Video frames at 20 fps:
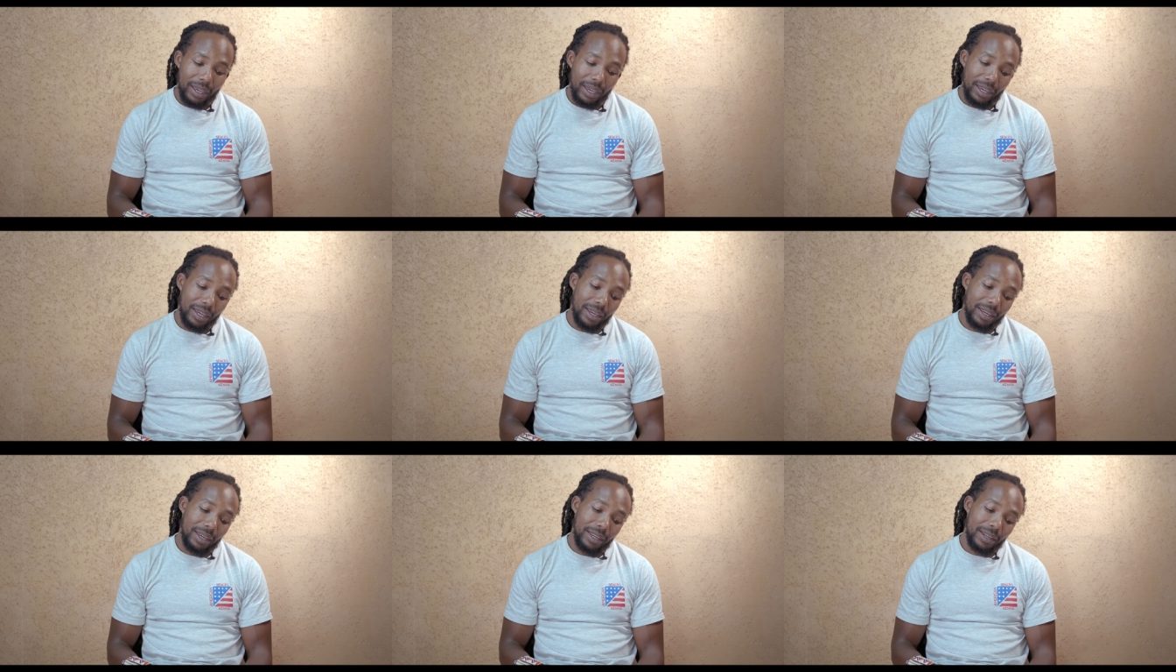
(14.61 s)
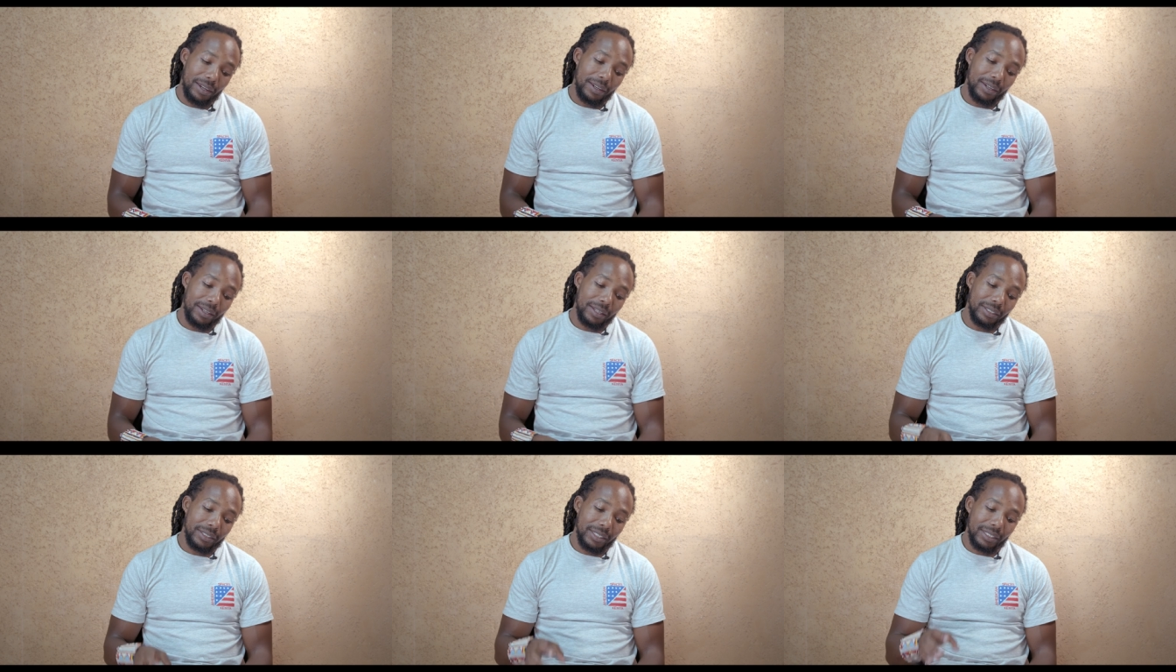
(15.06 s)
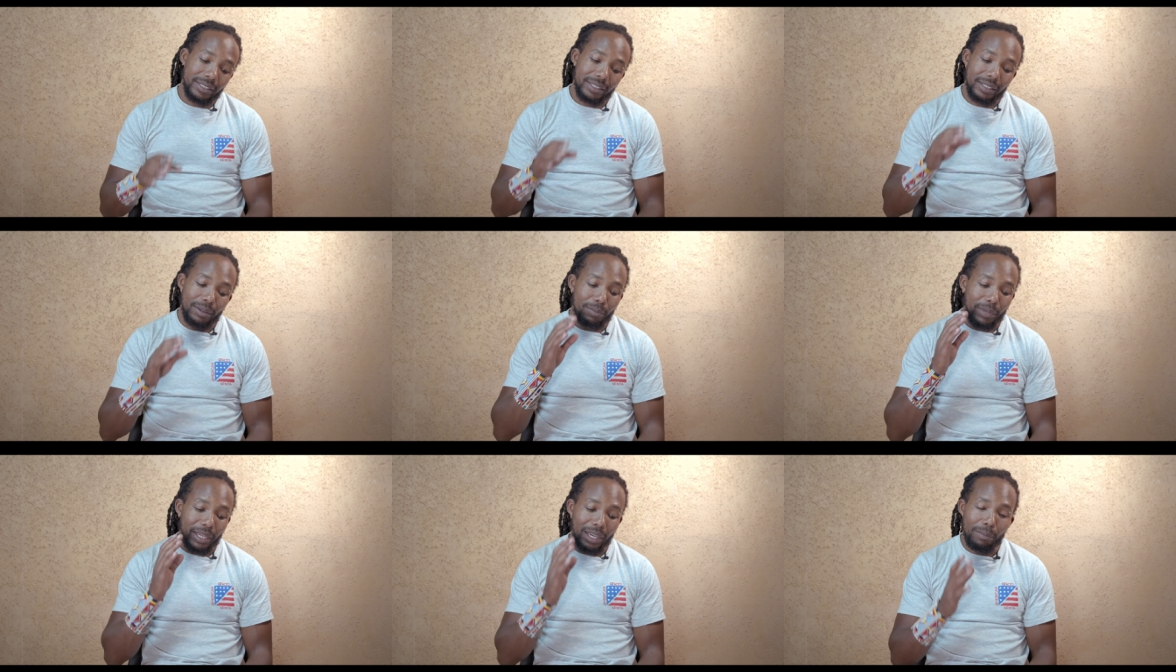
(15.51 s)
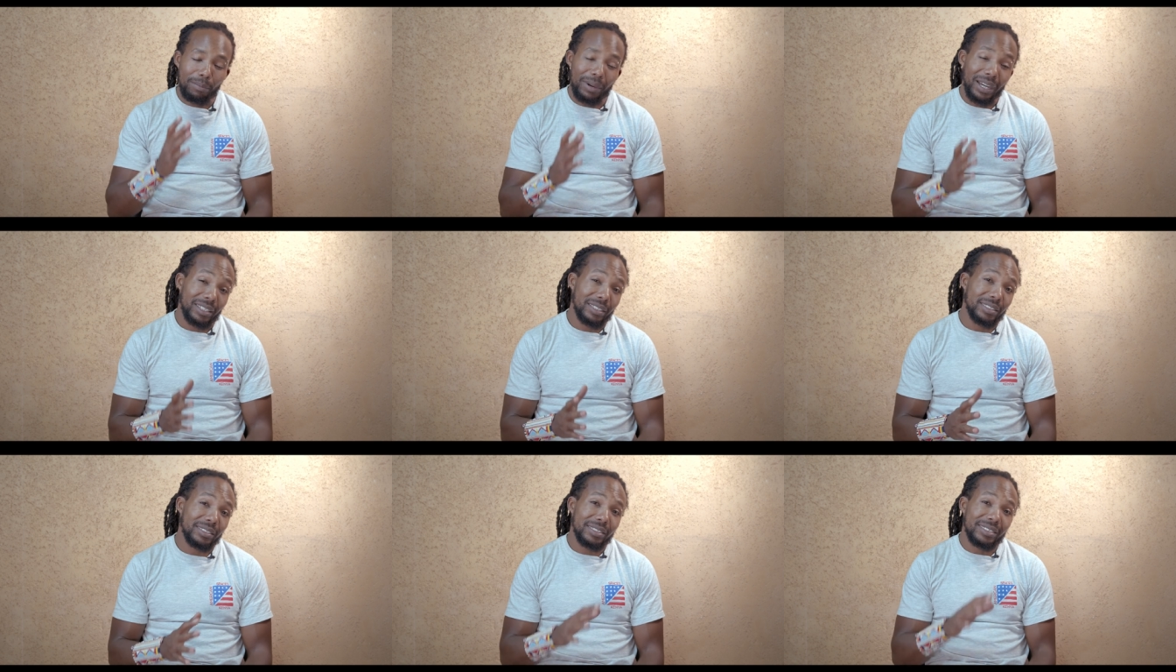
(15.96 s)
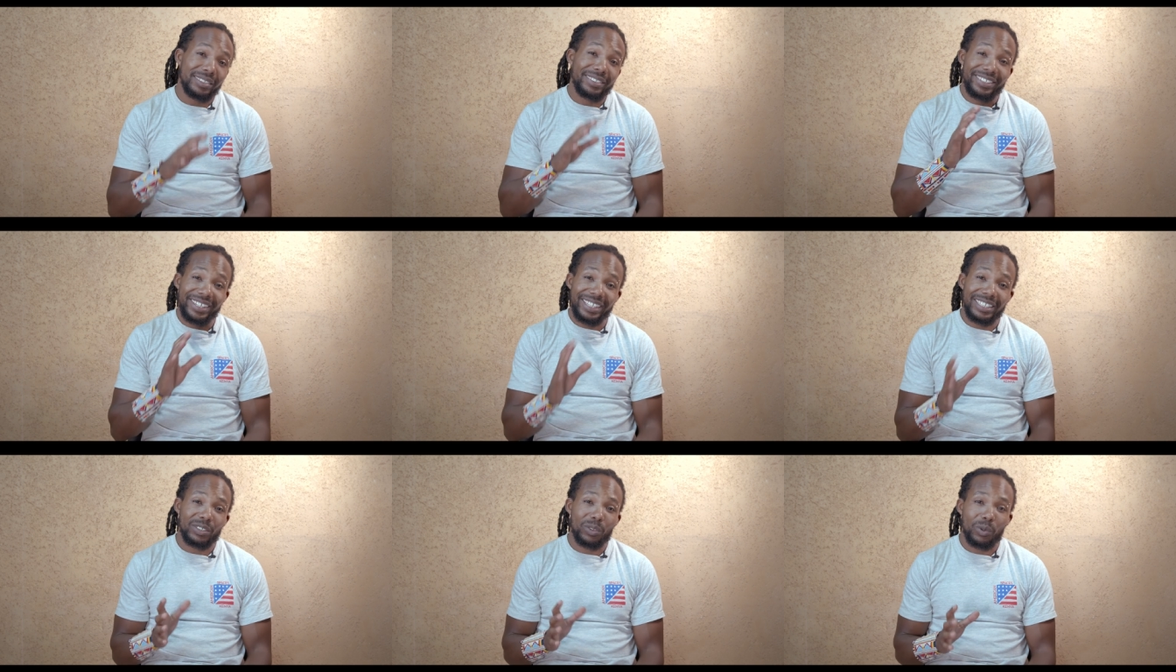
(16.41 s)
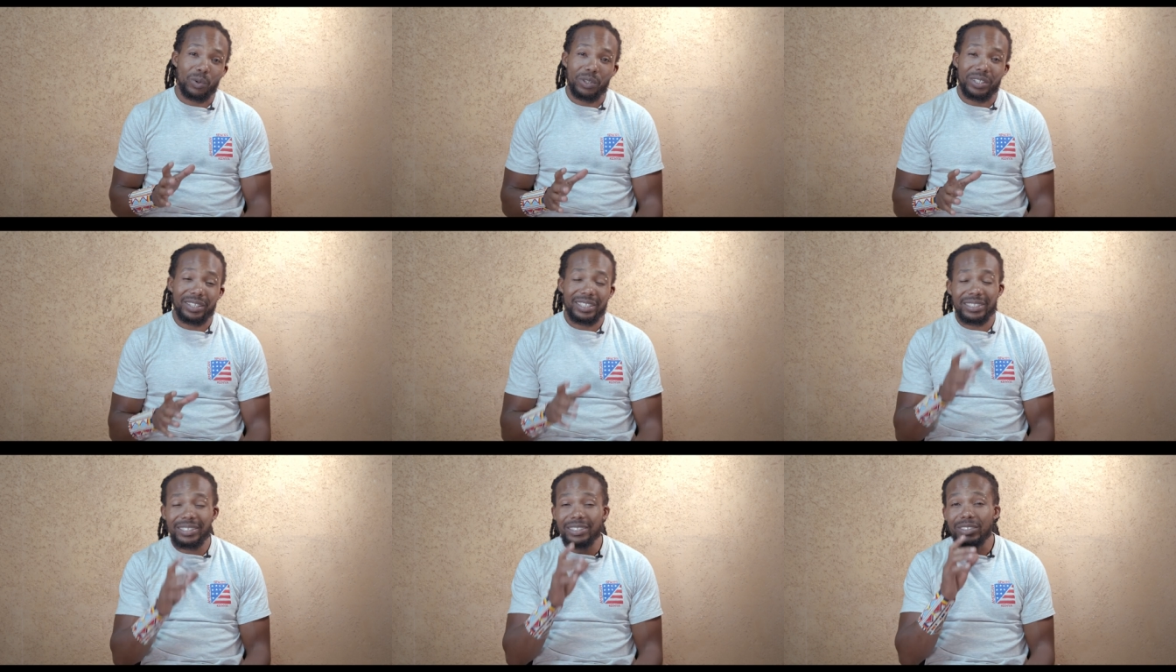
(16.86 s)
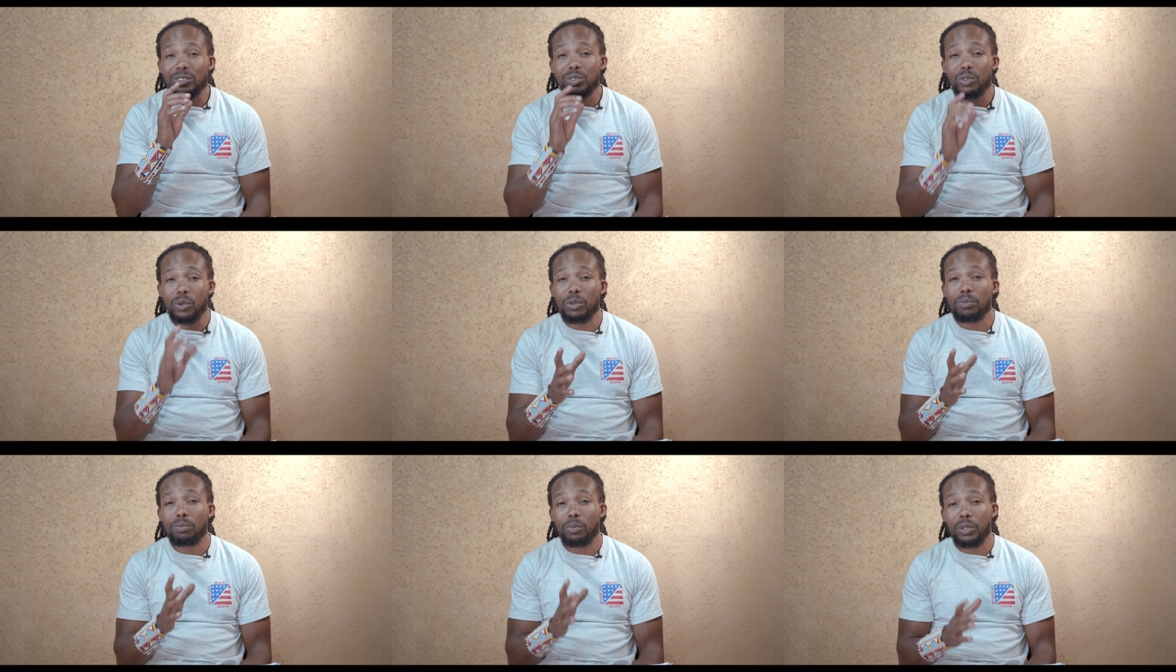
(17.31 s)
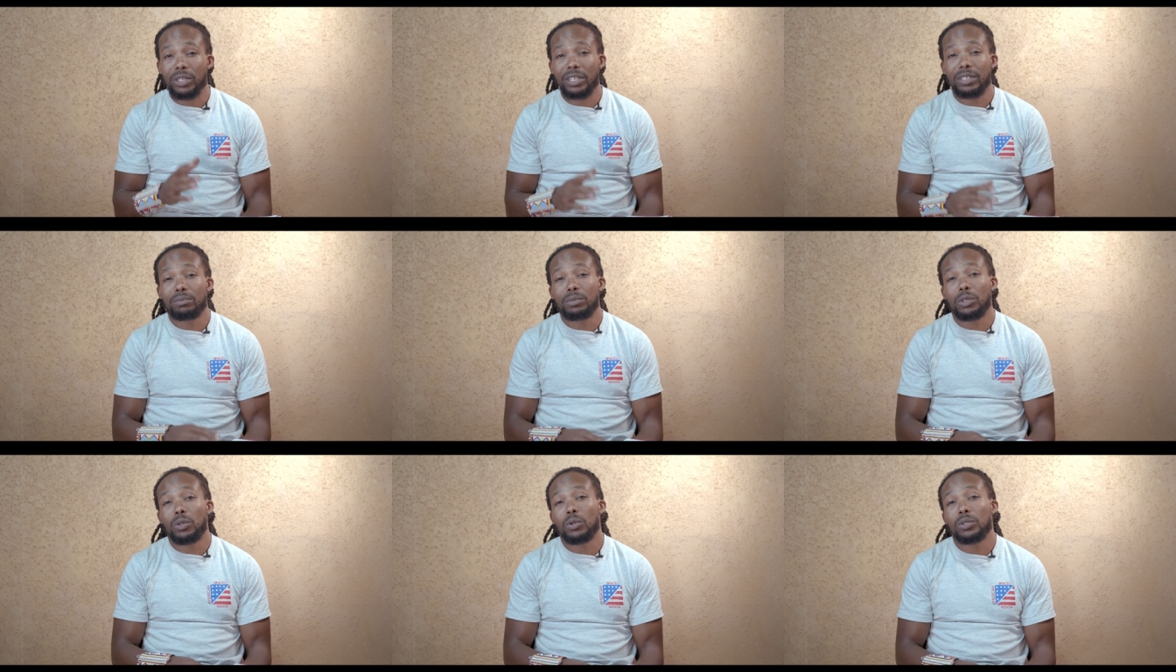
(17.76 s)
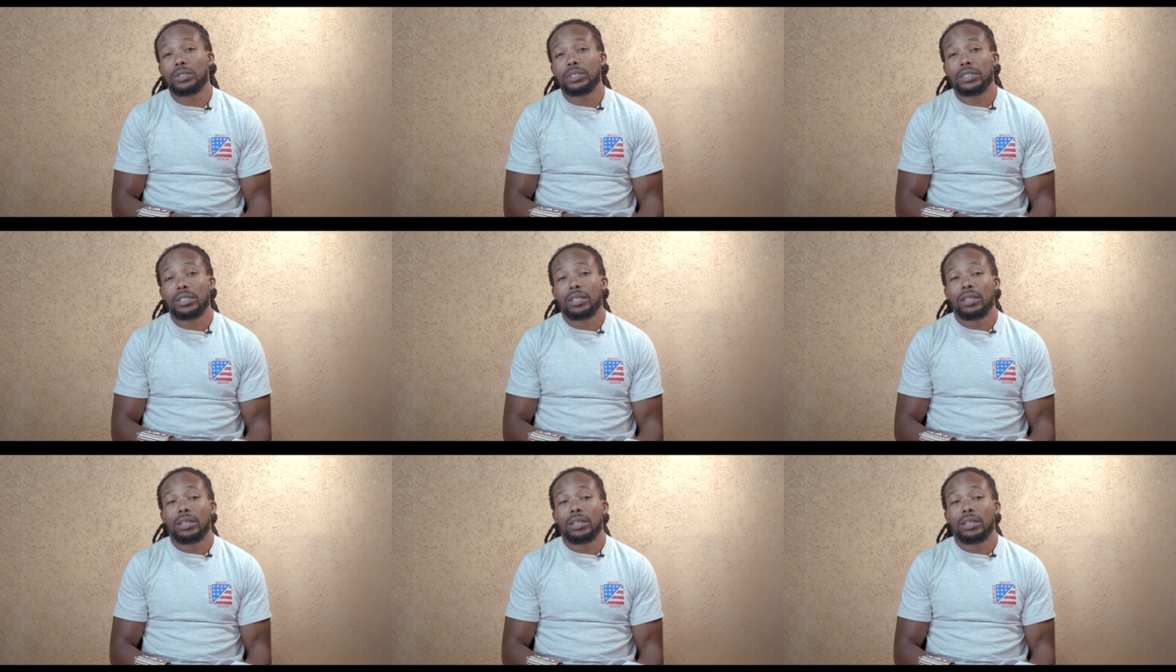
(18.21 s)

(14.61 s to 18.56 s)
and just a makeup artist dress code this is so important because